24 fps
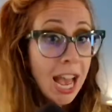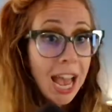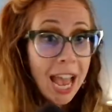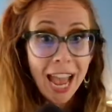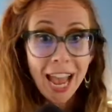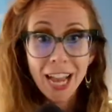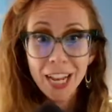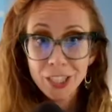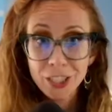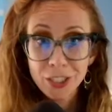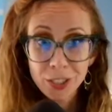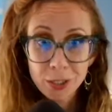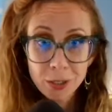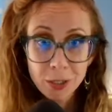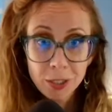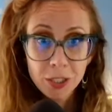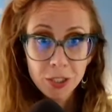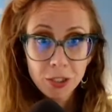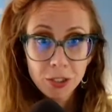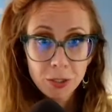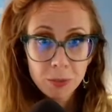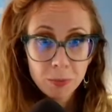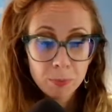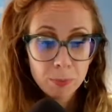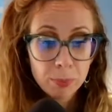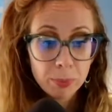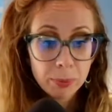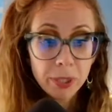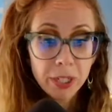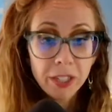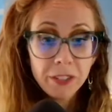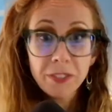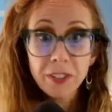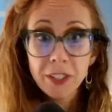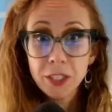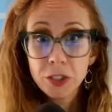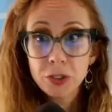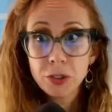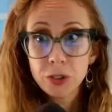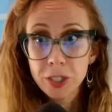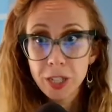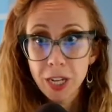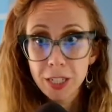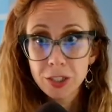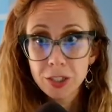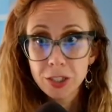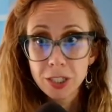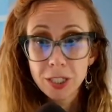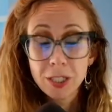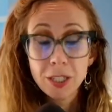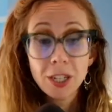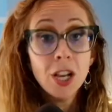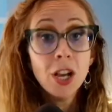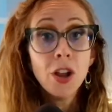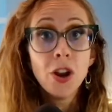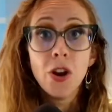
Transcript: and your brief introduction.